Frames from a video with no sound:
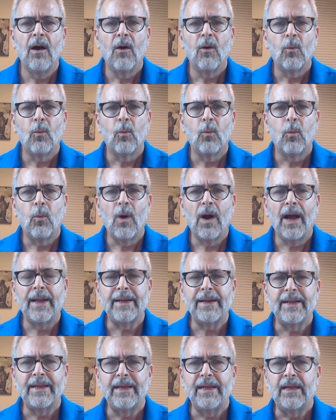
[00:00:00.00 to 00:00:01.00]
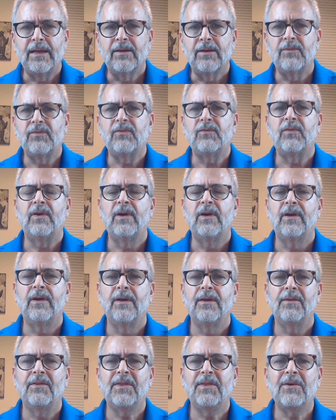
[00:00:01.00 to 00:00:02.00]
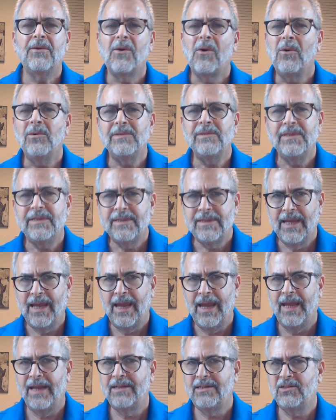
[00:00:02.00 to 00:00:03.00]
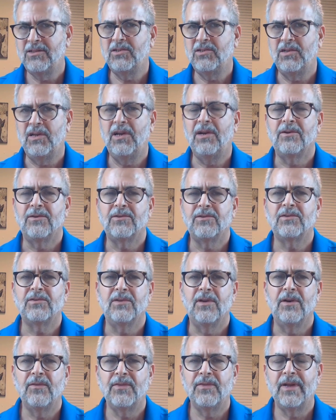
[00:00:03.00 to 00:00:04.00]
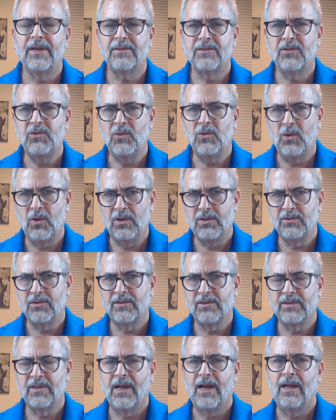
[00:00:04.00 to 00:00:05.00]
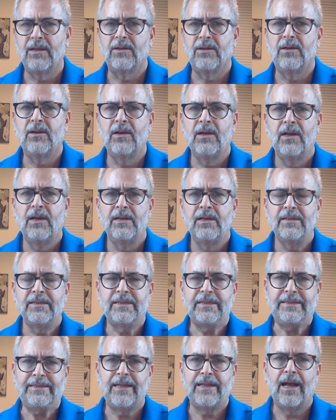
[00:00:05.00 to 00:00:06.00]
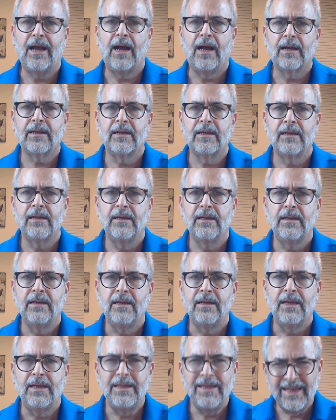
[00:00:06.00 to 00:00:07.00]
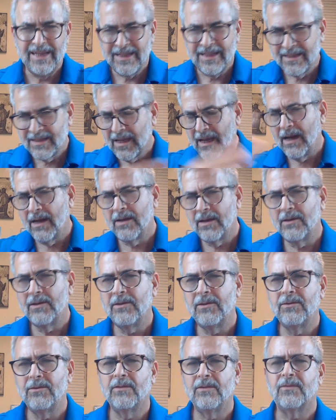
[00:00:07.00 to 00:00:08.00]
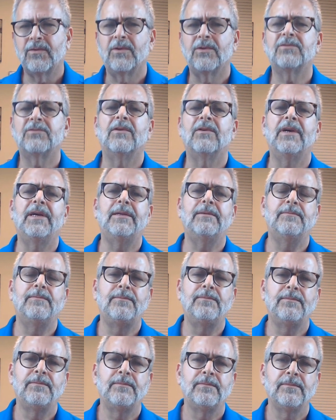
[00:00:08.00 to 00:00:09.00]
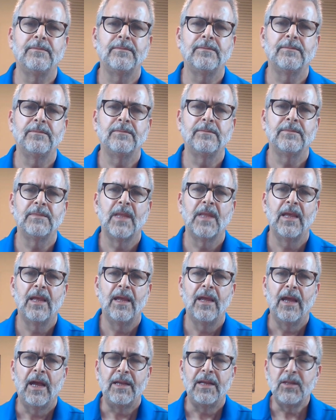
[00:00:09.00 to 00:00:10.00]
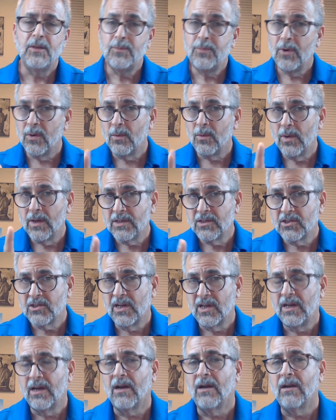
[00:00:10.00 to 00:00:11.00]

What if there were only 10 shares of that $200 stock in the entire universe, right? And you bought one share.